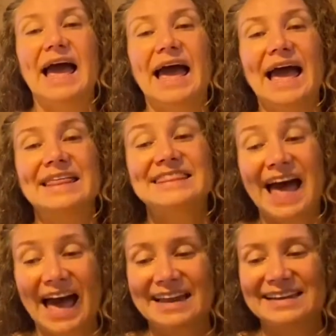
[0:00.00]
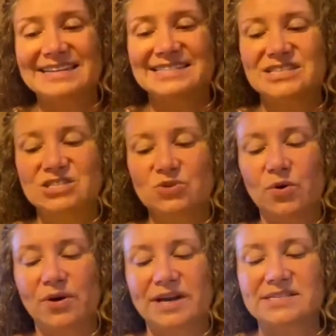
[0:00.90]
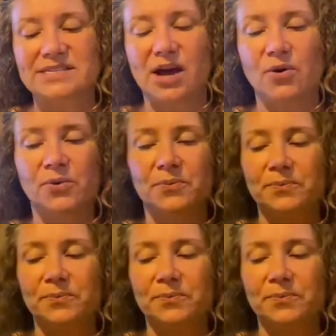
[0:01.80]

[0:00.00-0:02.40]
And that is the story. So